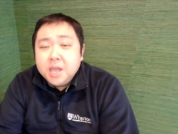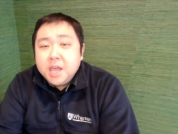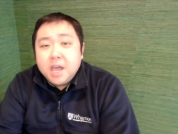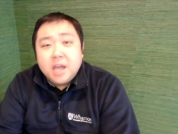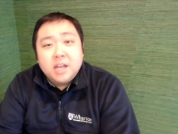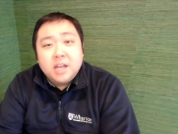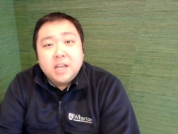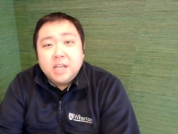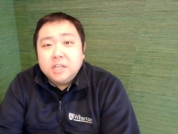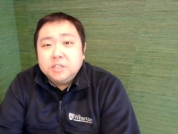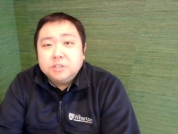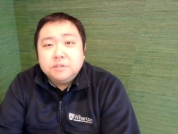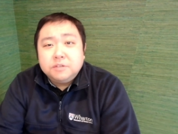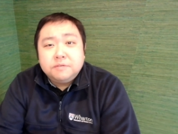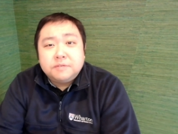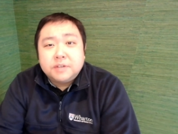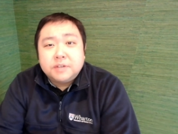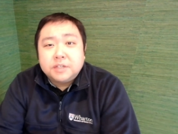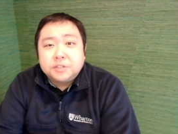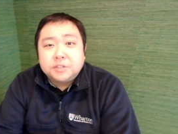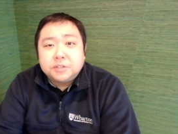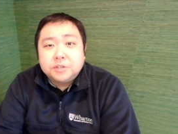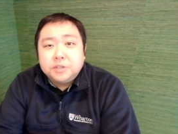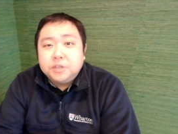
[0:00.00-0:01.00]
An angel
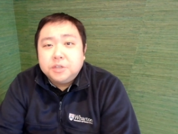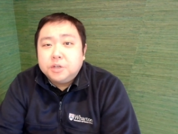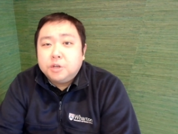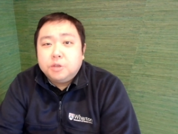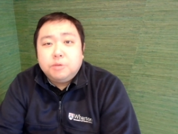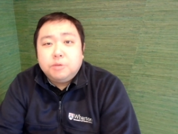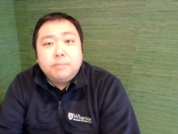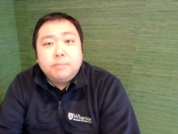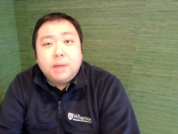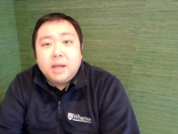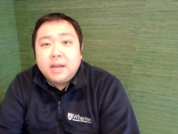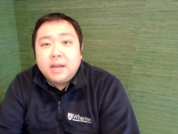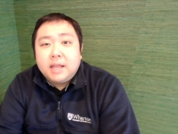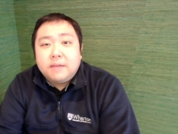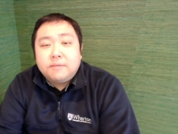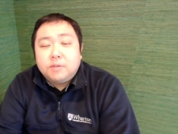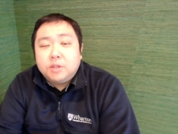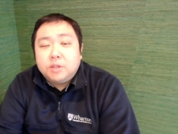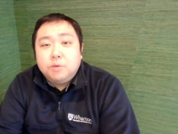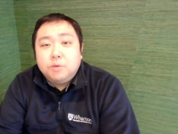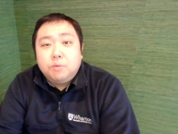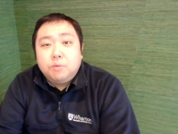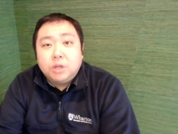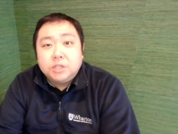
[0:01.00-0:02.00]
investor, you know, you might have
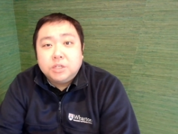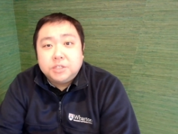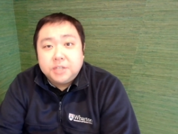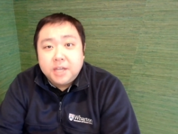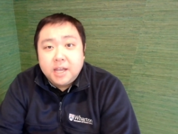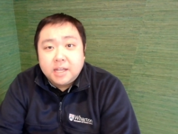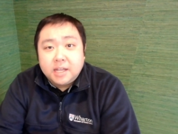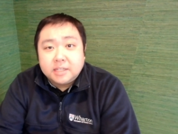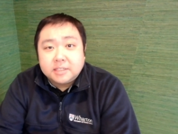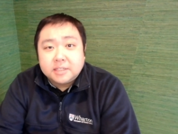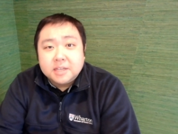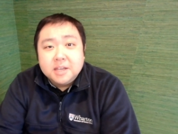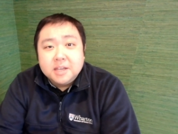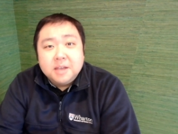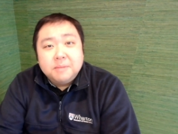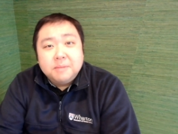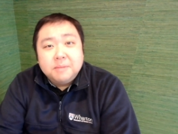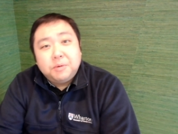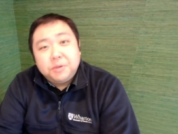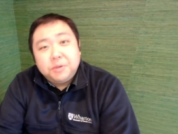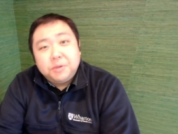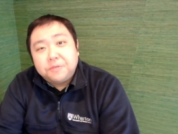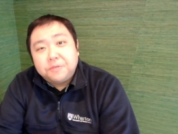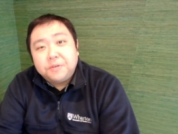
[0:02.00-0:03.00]
only one chance,
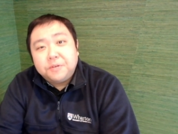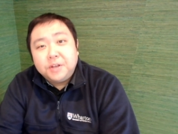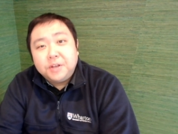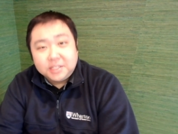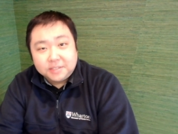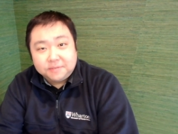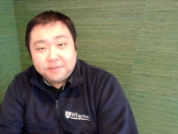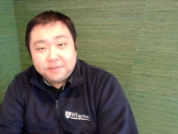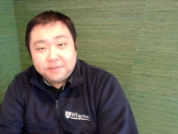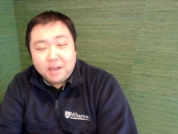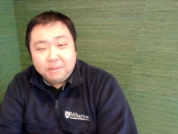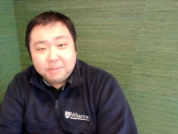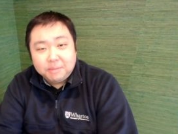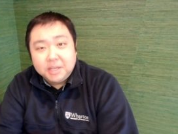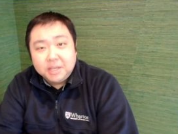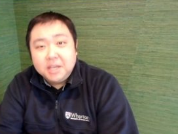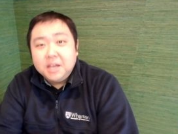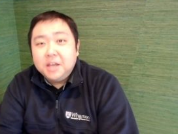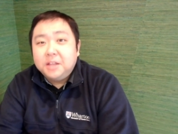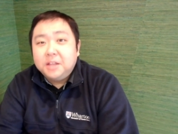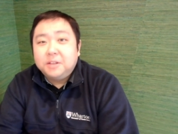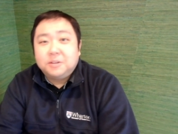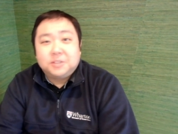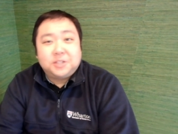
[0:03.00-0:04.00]
but with your friends and
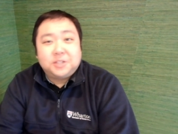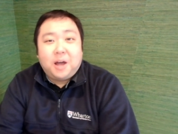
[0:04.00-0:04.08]
family, there's